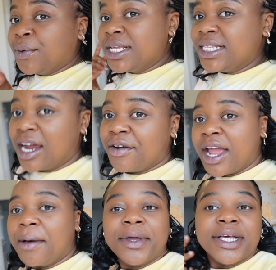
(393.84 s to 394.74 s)
We need to
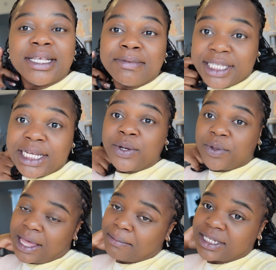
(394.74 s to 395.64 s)
hurry up because I'm still in
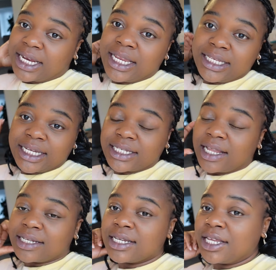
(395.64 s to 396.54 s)
Northampton. I need to get to
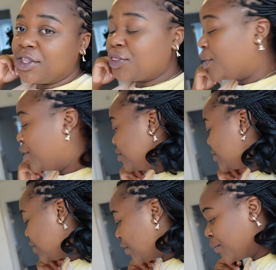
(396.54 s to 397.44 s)
London Heathrow.
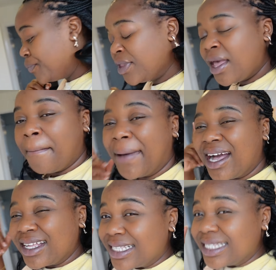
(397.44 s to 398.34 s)
So my
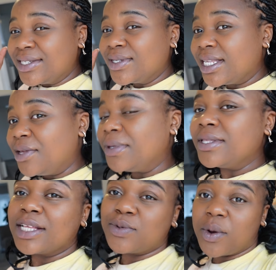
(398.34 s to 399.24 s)
cousin's still sleeping,
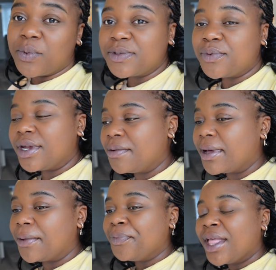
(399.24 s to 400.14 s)
that's why I'm whispering.
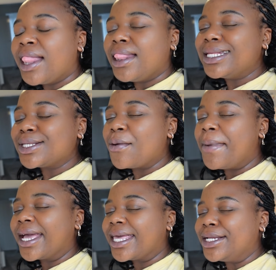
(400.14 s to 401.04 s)
But let's go
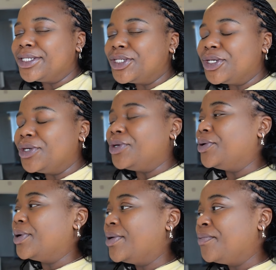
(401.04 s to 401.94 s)
back
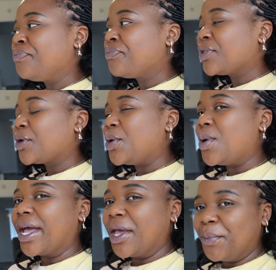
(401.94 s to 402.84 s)
into
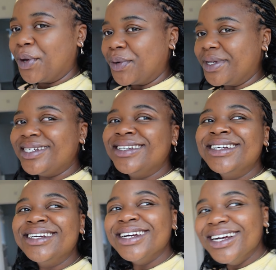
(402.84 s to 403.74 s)
quiet mode.
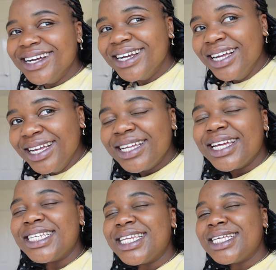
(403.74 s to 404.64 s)

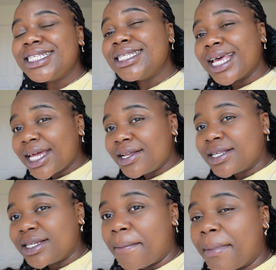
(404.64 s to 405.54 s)
And today is the 2nd of
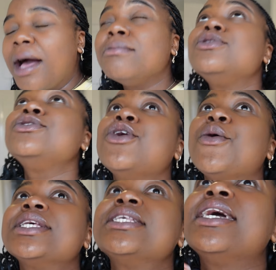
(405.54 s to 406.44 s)
September. I'm so
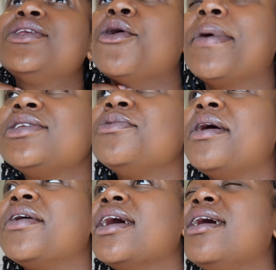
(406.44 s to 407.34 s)
excited to go back to
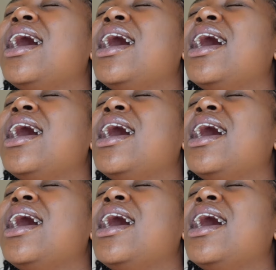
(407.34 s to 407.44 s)
America.